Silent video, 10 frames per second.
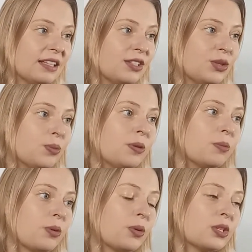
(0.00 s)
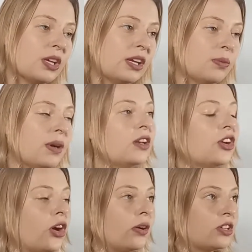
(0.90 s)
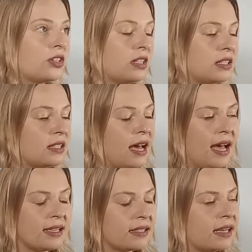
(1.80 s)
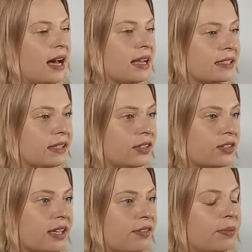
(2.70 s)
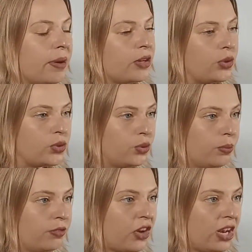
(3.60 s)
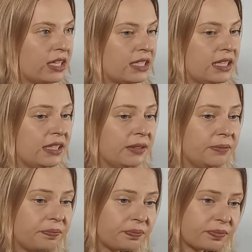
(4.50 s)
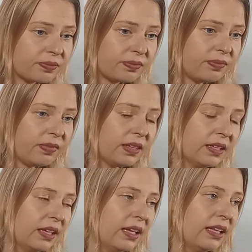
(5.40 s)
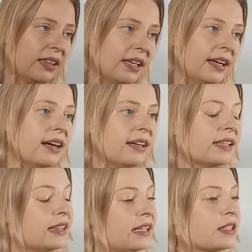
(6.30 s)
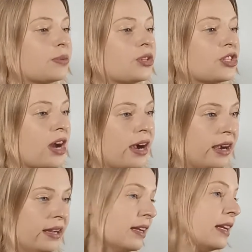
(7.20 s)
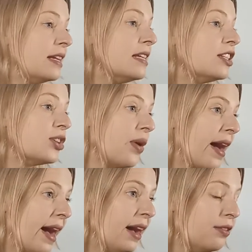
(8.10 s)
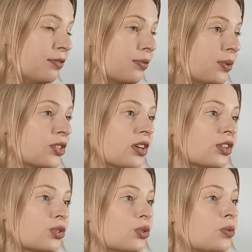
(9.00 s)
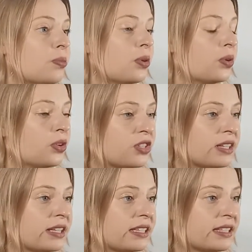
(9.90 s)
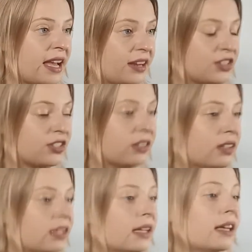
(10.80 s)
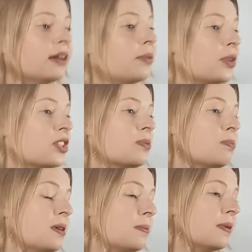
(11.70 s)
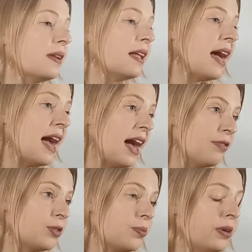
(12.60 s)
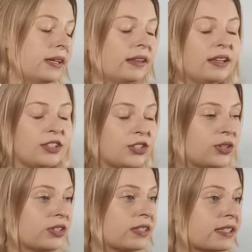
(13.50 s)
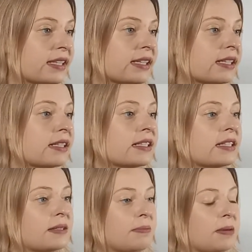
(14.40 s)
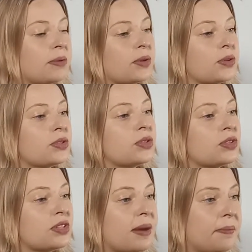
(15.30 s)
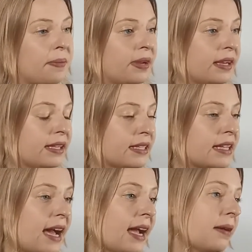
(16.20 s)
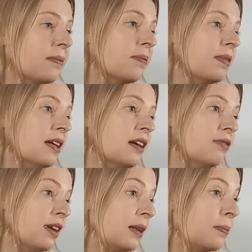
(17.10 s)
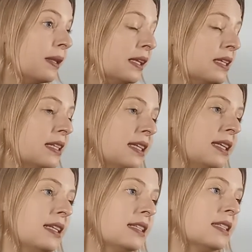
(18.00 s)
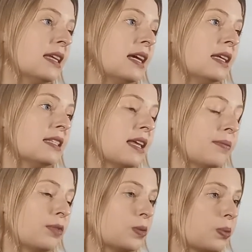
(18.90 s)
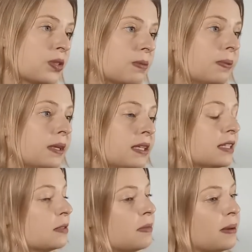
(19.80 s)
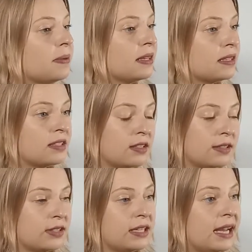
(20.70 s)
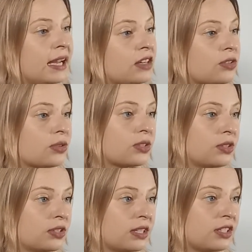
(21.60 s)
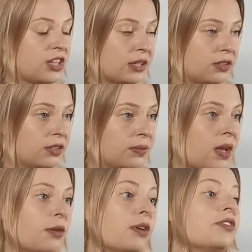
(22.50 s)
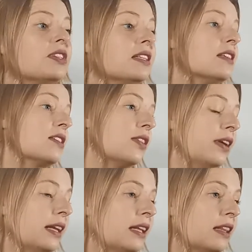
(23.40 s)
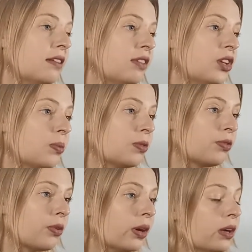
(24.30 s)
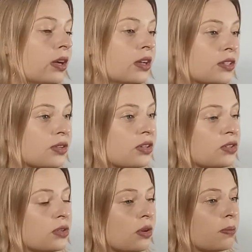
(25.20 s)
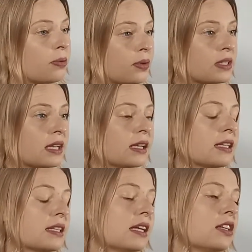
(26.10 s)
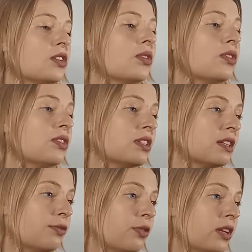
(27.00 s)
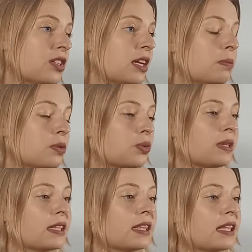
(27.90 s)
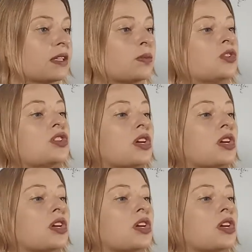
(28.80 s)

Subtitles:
It is super important when you go into this task asking yourself about your super volunteer. There are things which are a need to have, which are super urgent, essential, which people have to bring. There are certain skills, maybe also some time availabilities, some responsibilities, maybe a certain age or a certain gender. We have seen this already in the video before, so it is so important that you differentiate between the things